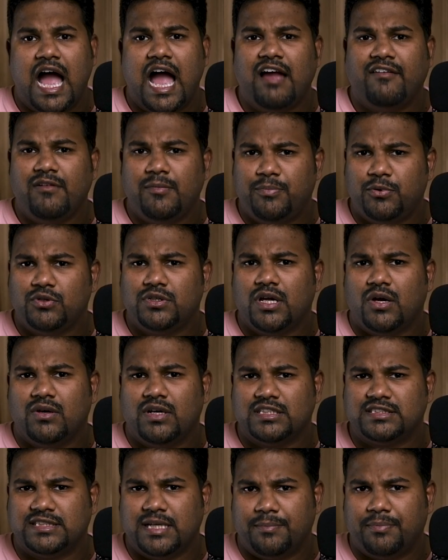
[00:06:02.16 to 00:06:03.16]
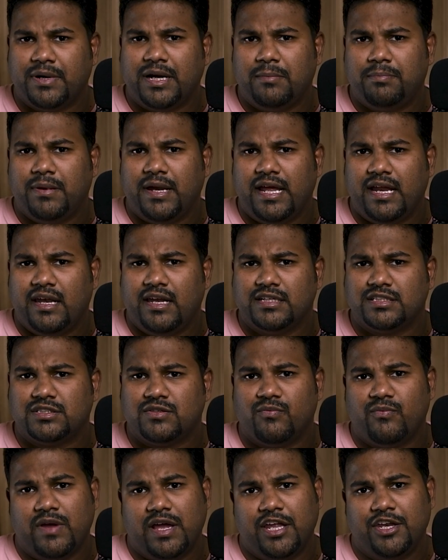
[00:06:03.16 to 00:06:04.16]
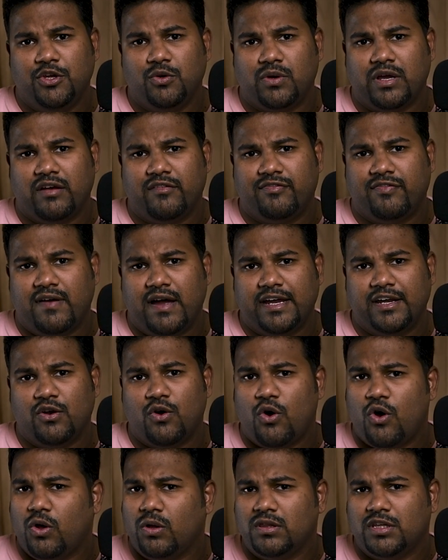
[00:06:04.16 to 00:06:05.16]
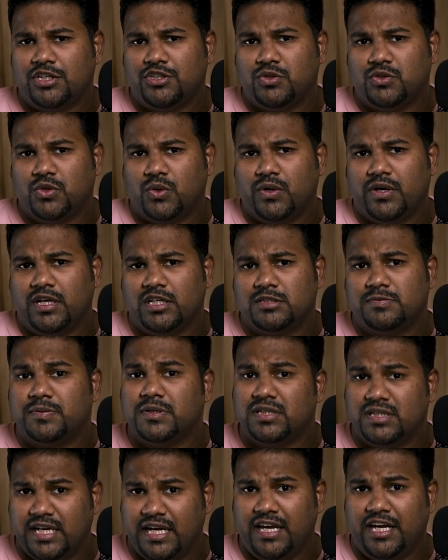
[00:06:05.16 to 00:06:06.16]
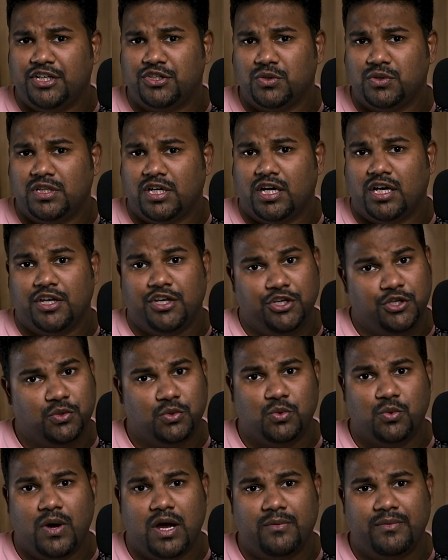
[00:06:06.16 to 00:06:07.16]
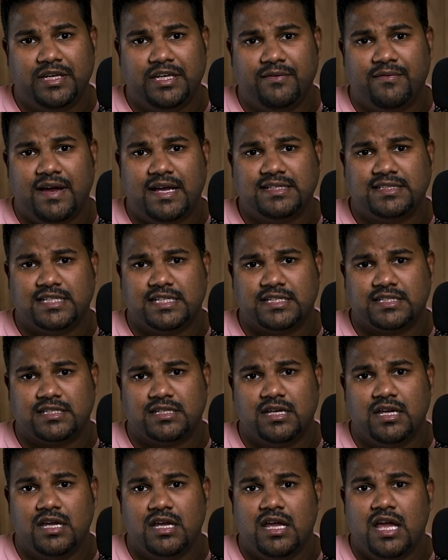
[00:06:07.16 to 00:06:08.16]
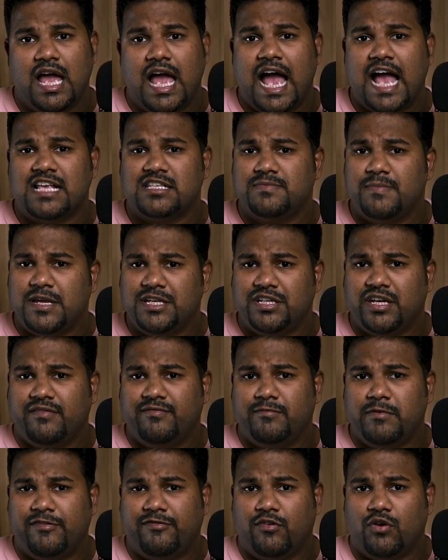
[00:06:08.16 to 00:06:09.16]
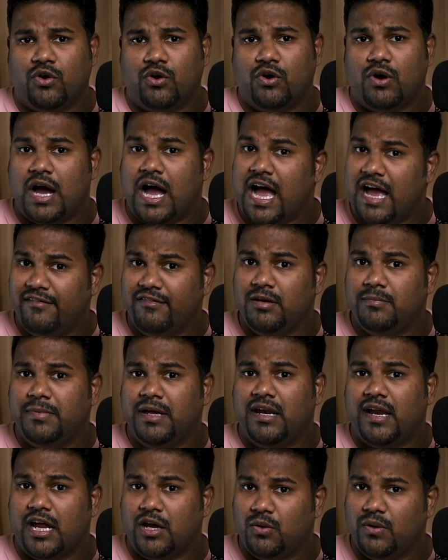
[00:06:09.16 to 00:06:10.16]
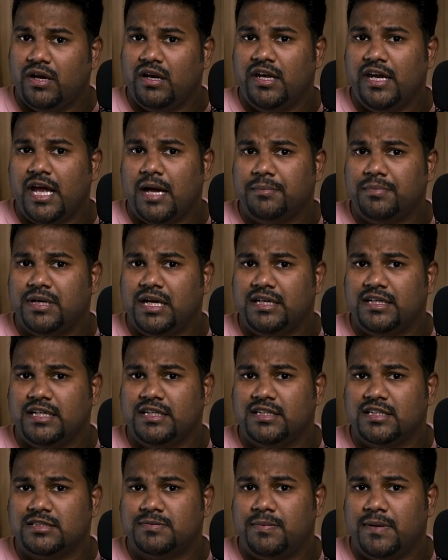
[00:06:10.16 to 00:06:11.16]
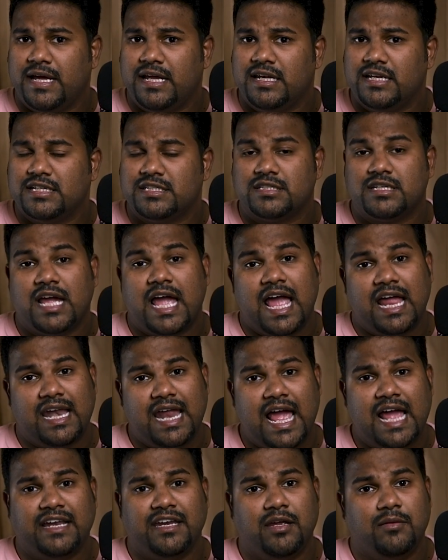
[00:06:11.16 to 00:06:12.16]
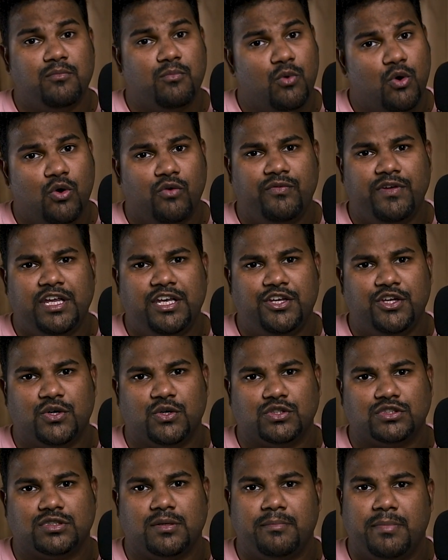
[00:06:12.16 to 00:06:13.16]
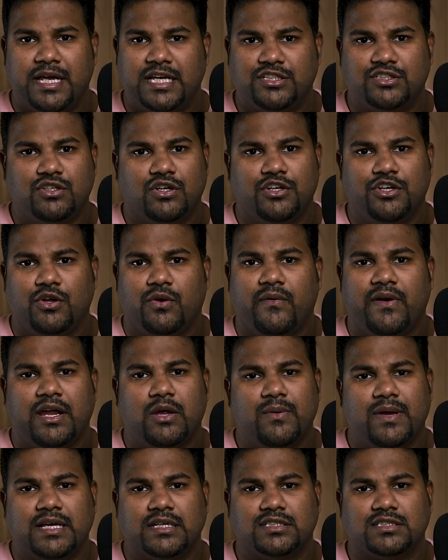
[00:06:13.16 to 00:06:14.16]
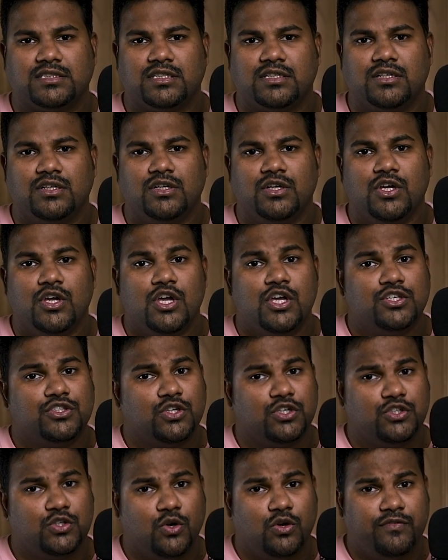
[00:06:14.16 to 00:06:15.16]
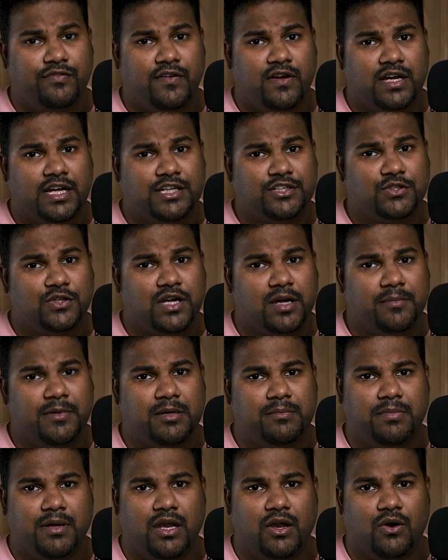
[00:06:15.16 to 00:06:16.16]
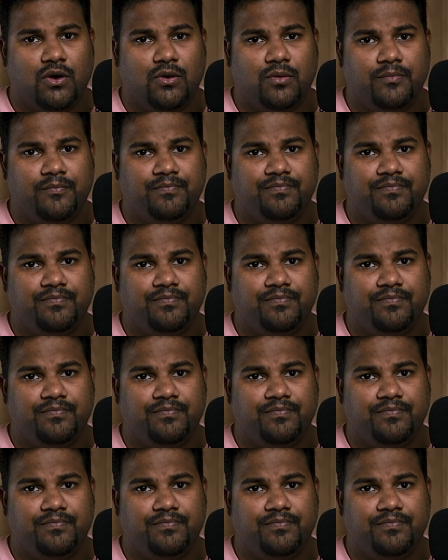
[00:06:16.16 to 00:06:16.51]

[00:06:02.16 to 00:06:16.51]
I will put down a separate playlist where you can find all the tutorials pertaining to the new Huawei devices. As mentioned before, I will be regularly updating this playlist and adding more videos based on your request. So don't forget to comment below.